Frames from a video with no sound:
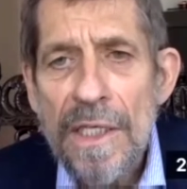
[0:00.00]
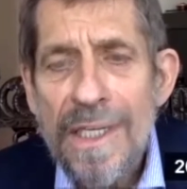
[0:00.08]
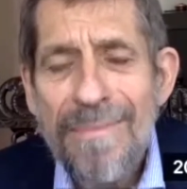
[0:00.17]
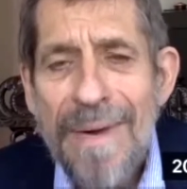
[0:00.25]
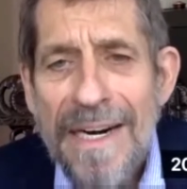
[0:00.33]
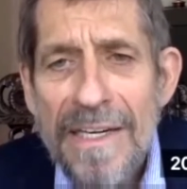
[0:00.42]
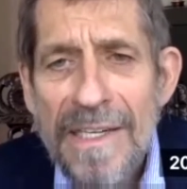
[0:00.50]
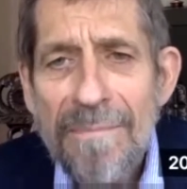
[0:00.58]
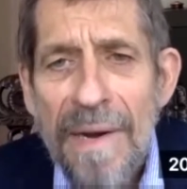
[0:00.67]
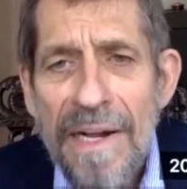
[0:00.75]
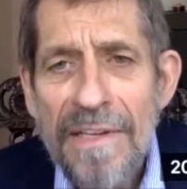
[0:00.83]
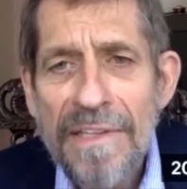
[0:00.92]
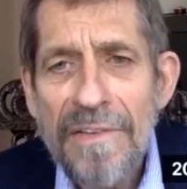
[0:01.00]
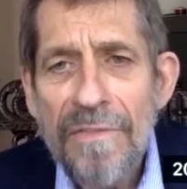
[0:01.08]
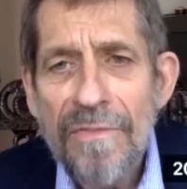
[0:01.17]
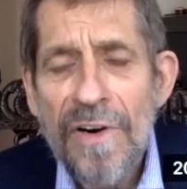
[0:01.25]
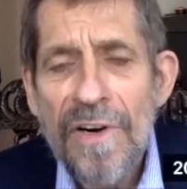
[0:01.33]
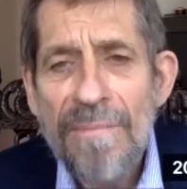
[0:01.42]
American
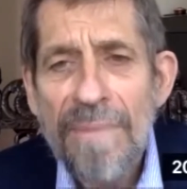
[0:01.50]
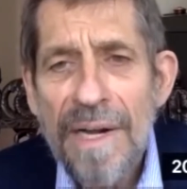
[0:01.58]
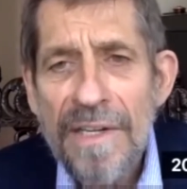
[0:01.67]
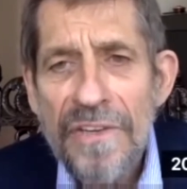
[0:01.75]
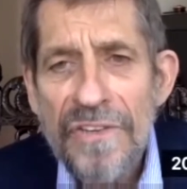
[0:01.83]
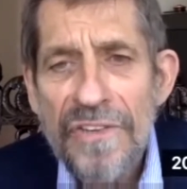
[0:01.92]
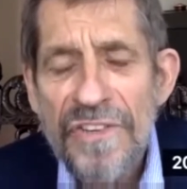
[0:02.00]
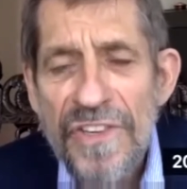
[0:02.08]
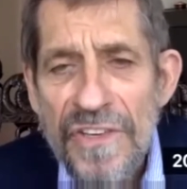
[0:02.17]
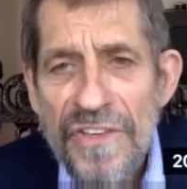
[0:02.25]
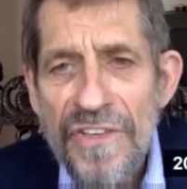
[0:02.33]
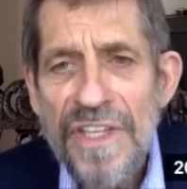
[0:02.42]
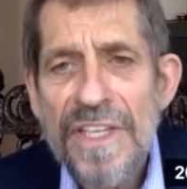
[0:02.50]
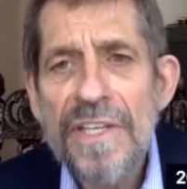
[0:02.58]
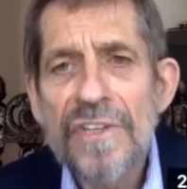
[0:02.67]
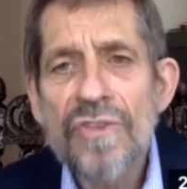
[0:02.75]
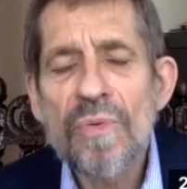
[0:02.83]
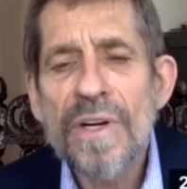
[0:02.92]
foreign policy
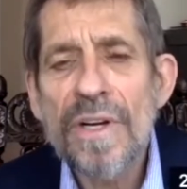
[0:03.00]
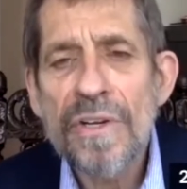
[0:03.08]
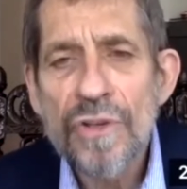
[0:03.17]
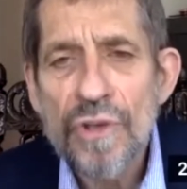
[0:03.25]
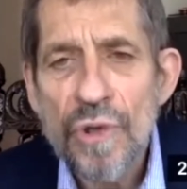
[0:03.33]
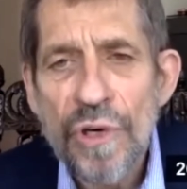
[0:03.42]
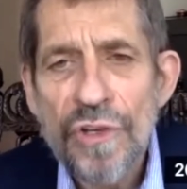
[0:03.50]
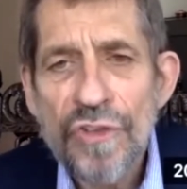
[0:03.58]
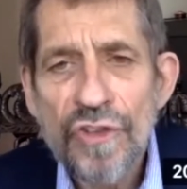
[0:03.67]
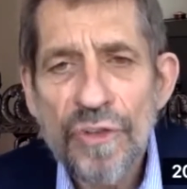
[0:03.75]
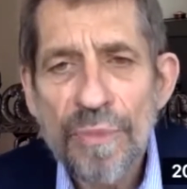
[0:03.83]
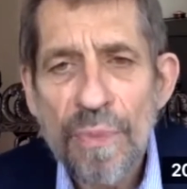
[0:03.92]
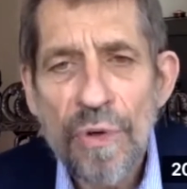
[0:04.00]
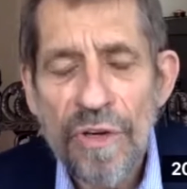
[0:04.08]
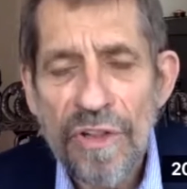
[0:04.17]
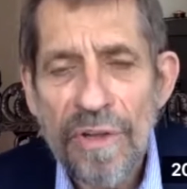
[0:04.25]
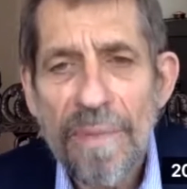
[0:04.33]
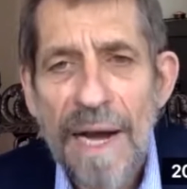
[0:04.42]
succeeds when it enjoys the support of
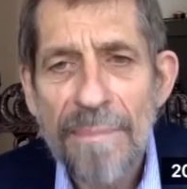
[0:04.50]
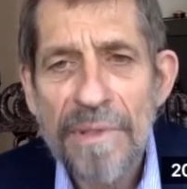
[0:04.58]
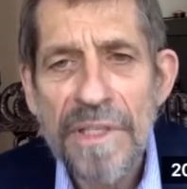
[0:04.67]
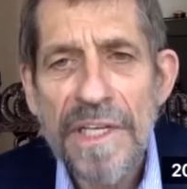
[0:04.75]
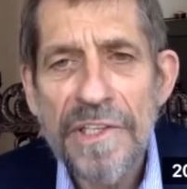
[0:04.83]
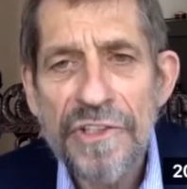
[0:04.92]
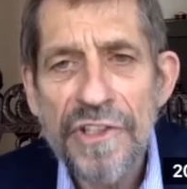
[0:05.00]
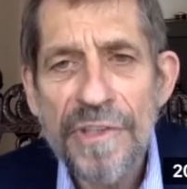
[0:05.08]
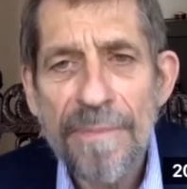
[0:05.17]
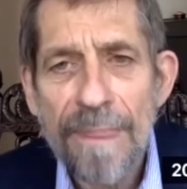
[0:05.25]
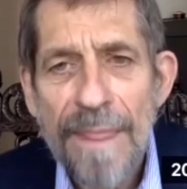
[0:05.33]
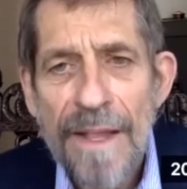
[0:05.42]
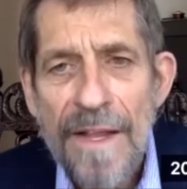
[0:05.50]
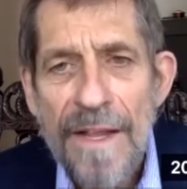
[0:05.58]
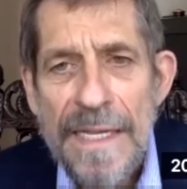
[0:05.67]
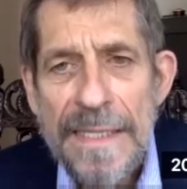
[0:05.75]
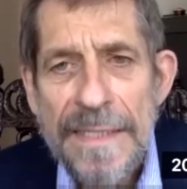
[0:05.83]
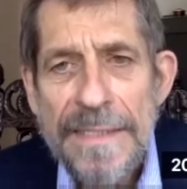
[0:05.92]
the population.
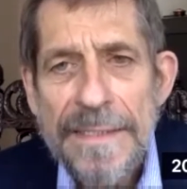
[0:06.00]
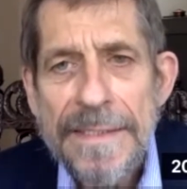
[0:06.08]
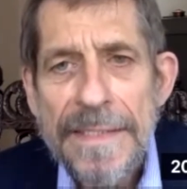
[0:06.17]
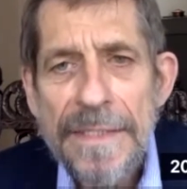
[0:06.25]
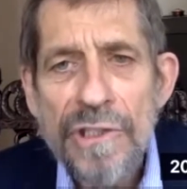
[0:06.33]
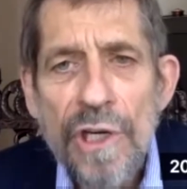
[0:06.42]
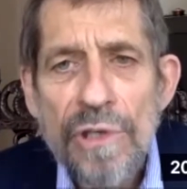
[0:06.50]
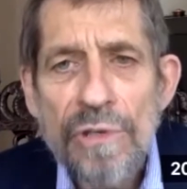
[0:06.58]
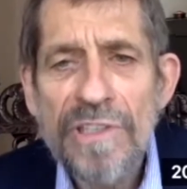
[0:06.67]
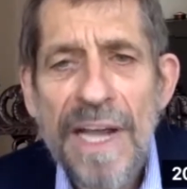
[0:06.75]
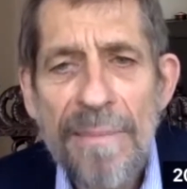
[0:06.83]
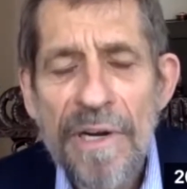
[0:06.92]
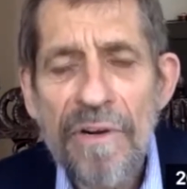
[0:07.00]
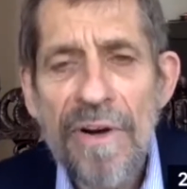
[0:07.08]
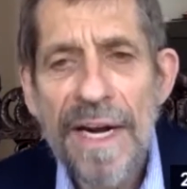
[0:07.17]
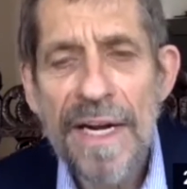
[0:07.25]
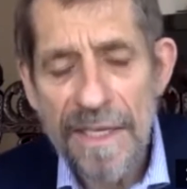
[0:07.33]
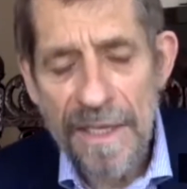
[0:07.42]
And no
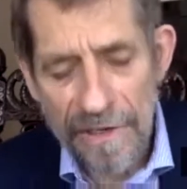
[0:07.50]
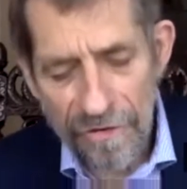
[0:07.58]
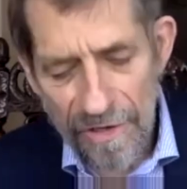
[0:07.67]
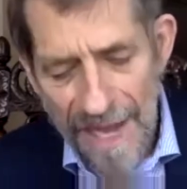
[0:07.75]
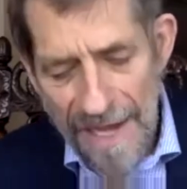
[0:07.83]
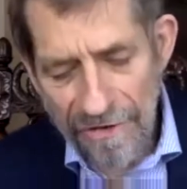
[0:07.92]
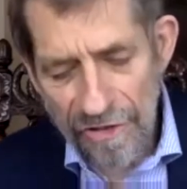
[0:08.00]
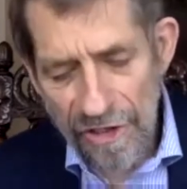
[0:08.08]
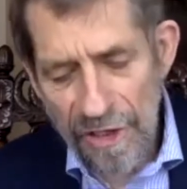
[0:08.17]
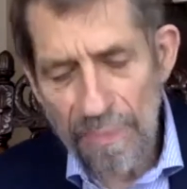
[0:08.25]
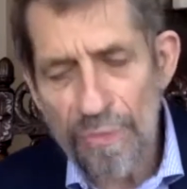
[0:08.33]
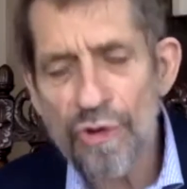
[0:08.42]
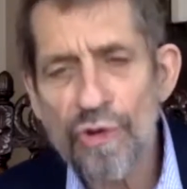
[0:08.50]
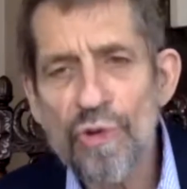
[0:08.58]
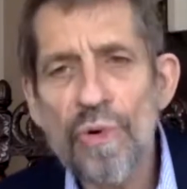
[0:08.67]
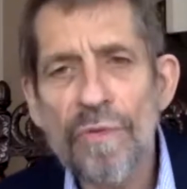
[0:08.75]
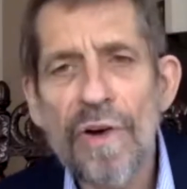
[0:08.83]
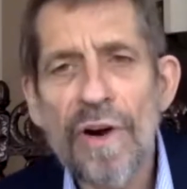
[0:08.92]
democratic country actually can
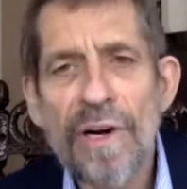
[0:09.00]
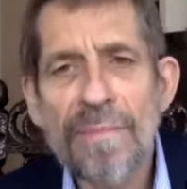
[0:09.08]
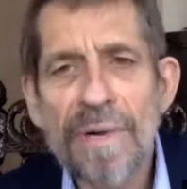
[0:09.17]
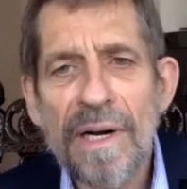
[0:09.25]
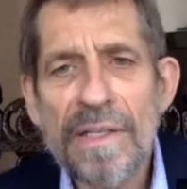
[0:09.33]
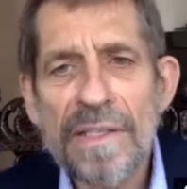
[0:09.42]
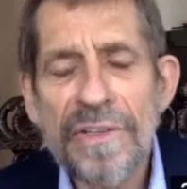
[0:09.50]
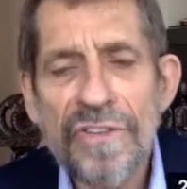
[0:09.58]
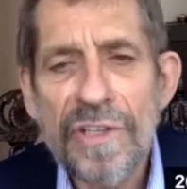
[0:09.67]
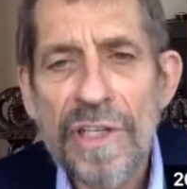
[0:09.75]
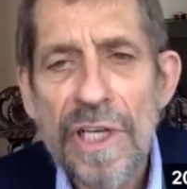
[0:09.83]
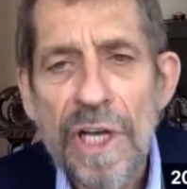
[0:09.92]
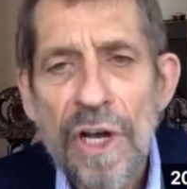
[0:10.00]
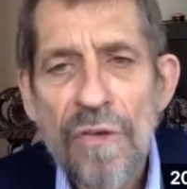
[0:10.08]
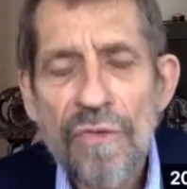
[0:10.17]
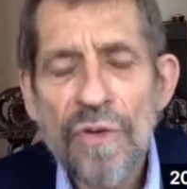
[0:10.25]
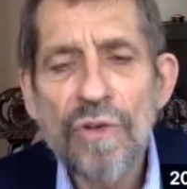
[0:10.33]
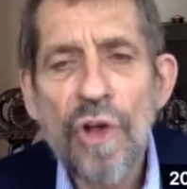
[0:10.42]
pursue a foreign policy
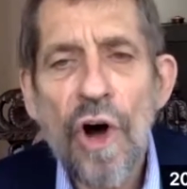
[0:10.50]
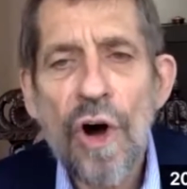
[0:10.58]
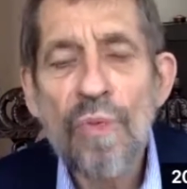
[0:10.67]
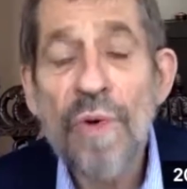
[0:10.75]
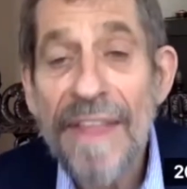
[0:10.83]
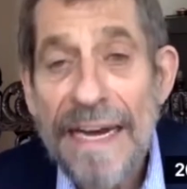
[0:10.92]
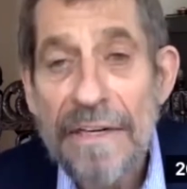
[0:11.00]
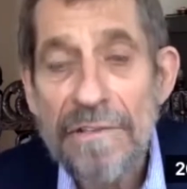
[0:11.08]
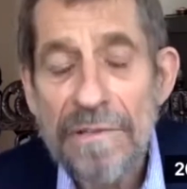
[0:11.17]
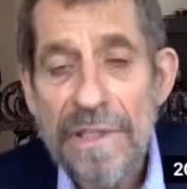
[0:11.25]
for long without